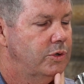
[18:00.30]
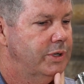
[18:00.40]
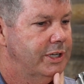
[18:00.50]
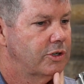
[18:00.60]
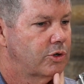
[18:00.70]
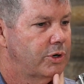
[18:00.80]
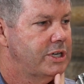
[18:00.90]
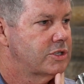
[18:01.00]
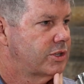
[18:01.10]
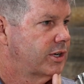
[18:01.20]

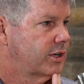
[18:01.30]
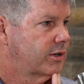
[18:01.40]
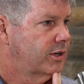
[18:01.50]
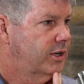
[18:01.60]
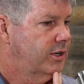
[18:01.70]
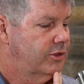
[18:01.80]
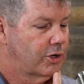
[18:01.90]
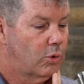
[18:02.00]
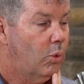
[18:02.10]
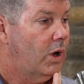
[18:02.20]
increase the
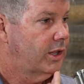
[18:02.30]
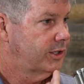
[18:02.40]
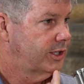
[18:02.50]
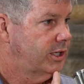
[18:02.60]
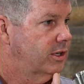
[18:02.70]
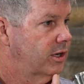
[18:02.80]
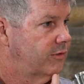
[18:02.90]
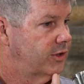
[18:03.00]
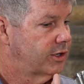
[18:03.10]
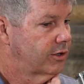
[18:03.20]
quality of
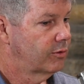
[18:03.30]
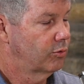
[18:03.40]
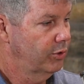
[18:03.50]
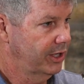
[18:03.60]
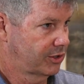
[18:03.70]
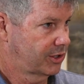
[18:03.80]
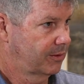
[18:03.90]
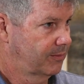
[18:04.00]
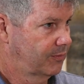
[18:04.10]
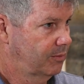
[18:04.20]
their risk,
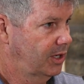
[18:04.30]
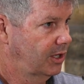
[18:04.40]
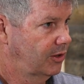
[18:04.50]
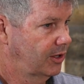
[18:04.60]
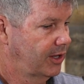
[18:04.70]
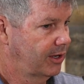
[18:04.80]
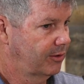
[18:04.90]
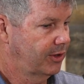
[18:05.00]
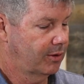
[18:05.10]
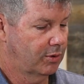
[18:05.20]
meaning that
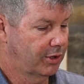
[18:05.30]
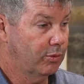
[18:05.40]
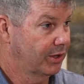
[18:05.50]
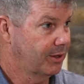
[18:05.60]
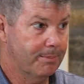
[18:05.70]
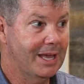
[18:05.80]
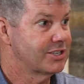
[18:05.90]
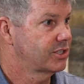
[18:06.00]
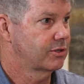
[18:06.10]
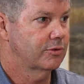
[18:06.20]
they only want the
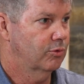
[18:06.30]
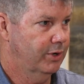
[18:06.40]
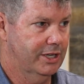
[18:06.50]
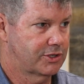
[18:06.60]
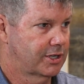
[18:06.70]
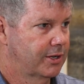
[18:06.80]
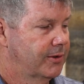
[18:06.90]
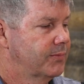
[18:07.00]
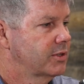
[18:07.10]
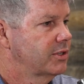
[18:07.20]
best risk
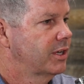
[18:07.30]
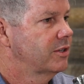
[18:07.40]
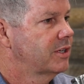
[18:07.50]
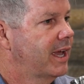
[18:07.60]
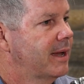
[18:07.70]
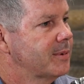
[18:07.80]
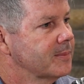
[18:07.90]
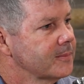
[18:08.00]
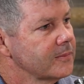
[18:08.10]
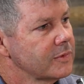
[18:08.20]
to happen.
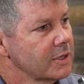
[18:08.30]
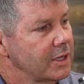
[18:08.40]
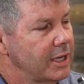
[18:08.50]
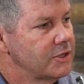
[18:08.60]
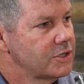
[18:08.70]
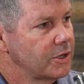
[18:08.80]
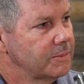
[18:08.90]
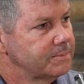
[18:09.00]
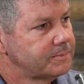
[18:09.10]
And so